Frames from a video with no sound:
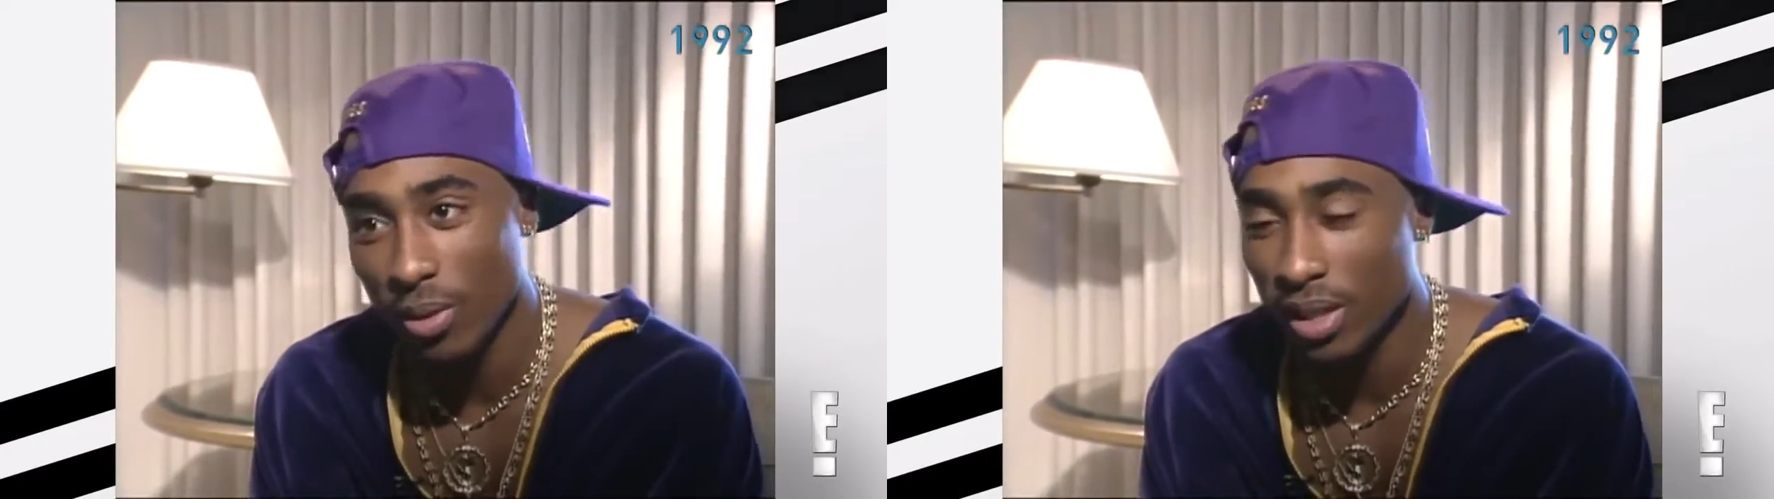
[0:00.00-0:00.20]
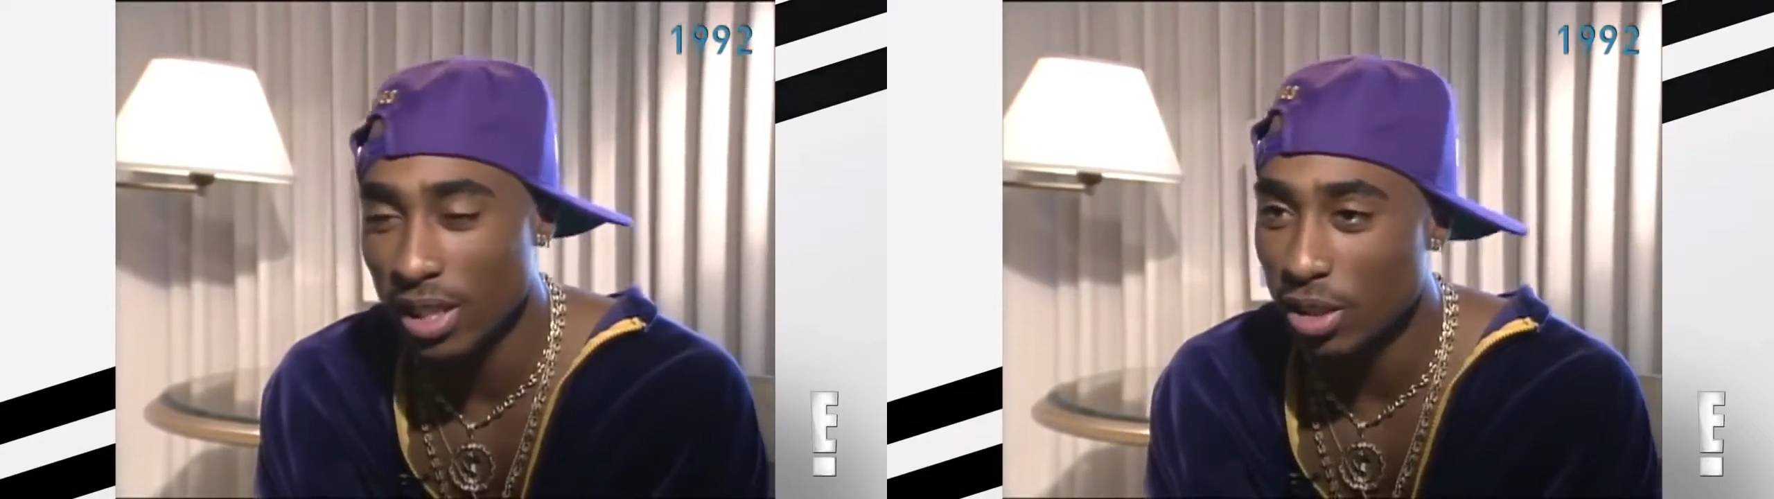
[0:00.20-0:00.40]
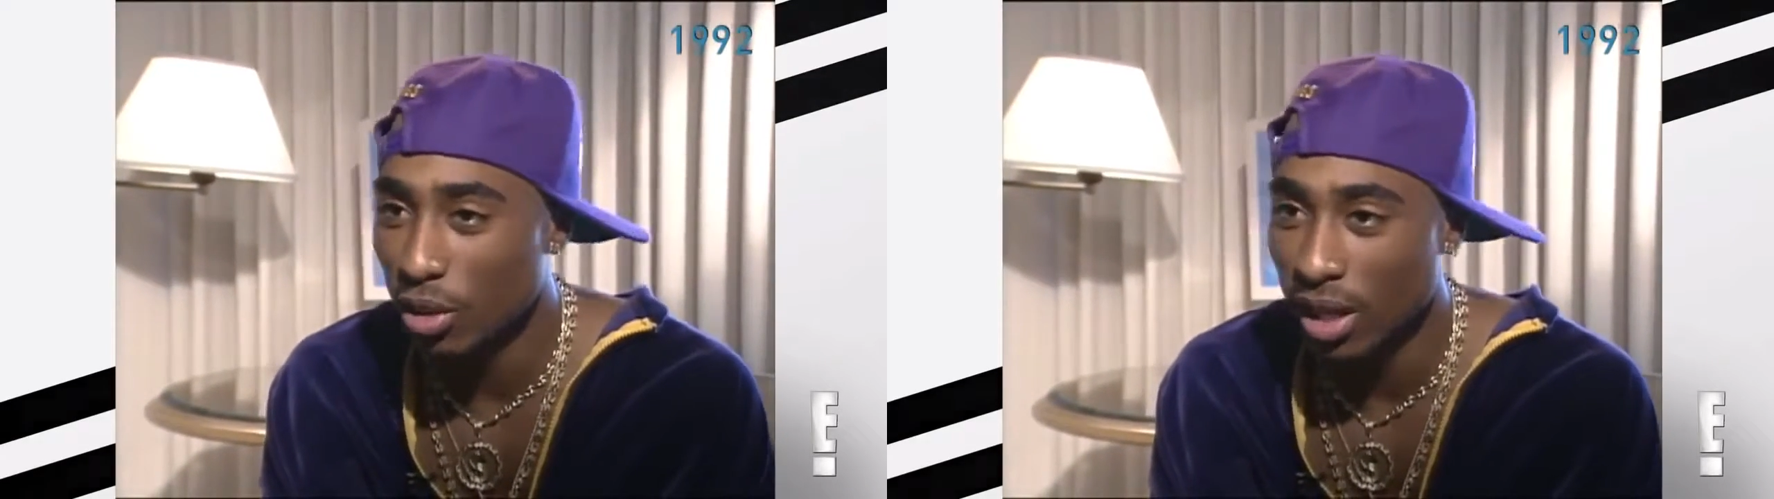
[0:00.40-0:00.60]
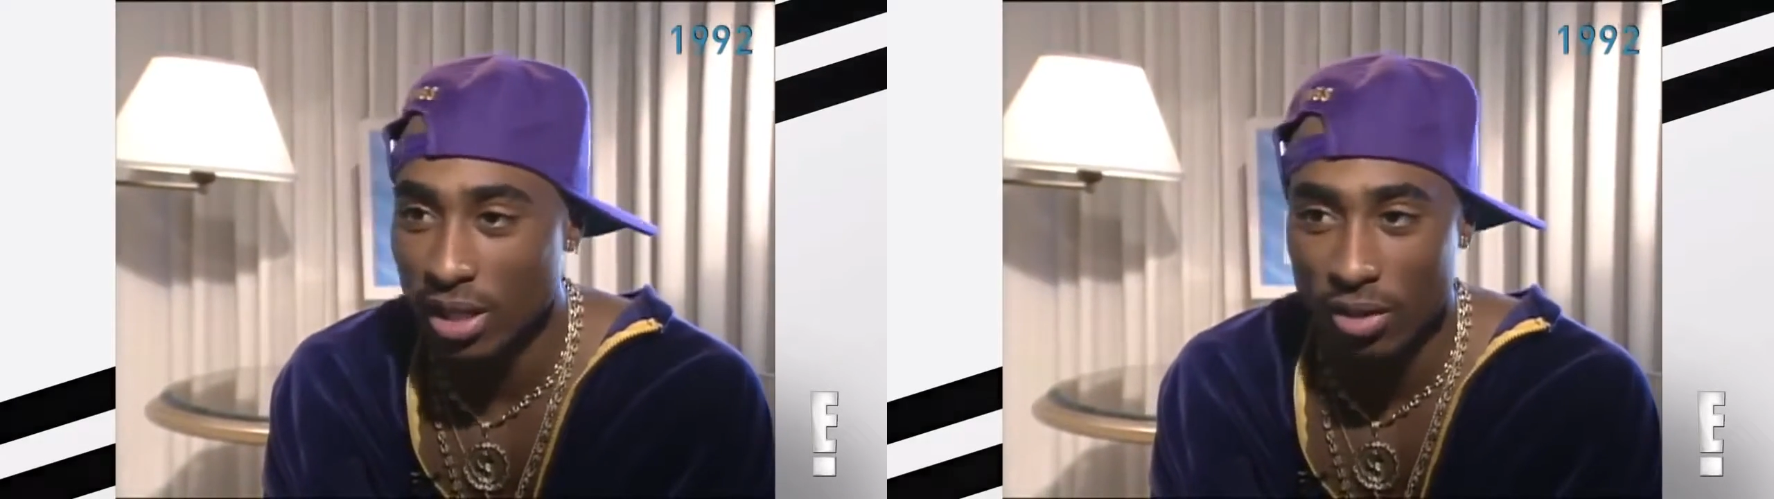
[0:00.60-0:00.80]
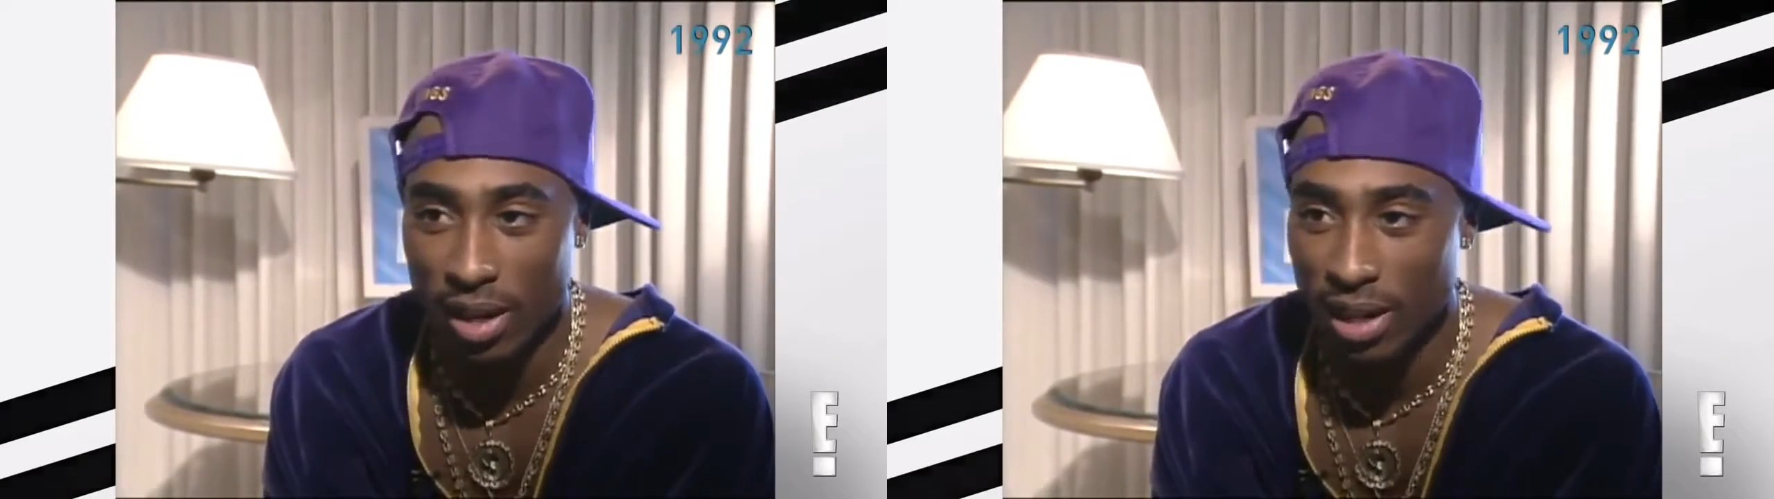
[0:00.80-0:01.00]
with Digital
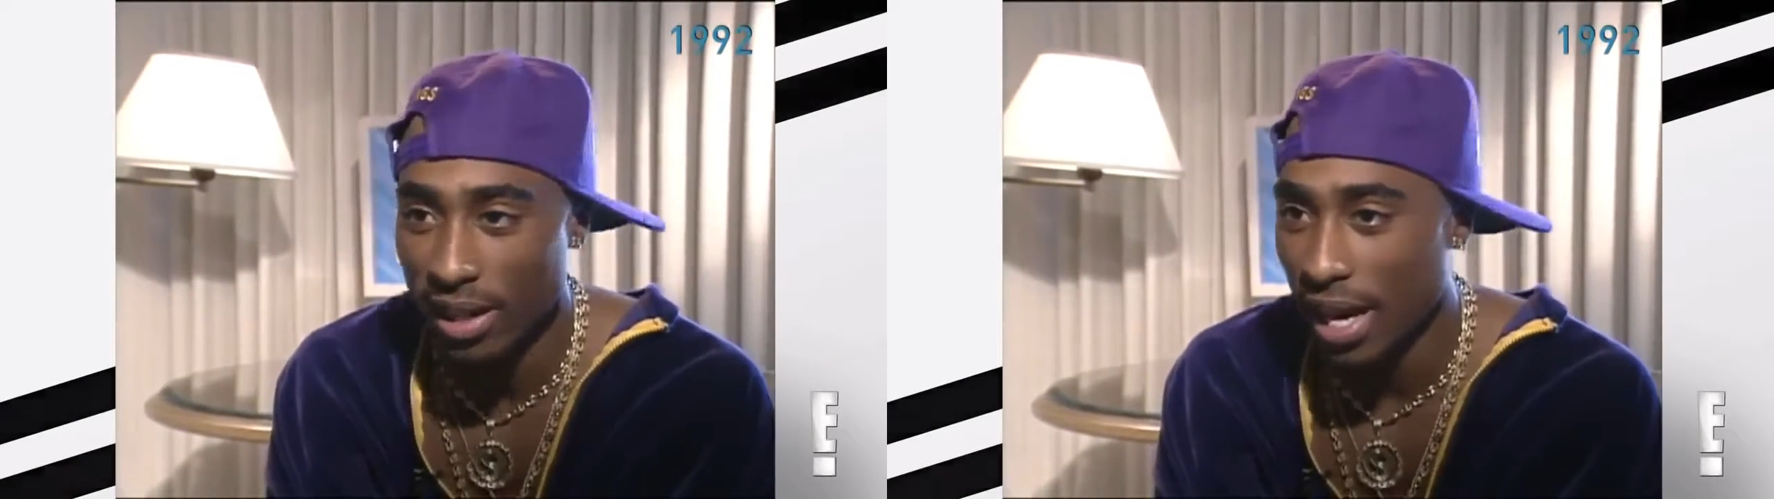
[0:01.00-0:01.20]
Underground.